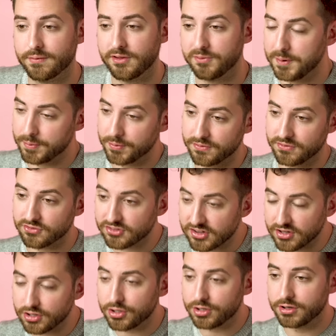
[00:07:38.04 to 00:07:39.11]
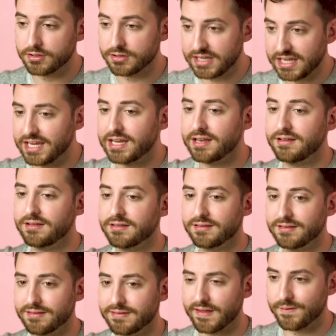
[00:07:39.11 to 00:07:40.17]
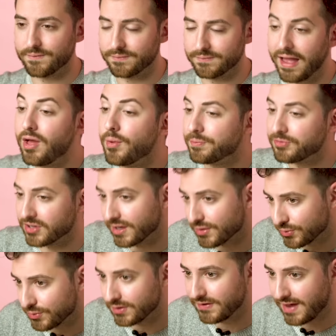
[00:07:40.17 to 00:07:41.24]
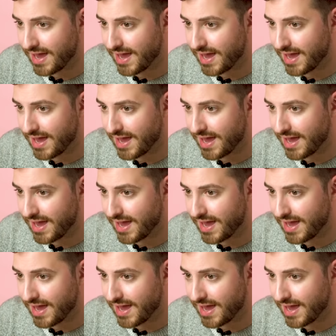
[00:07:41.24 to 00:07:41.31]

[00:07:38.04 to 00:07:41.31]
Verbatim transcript: These people still need some help to get through the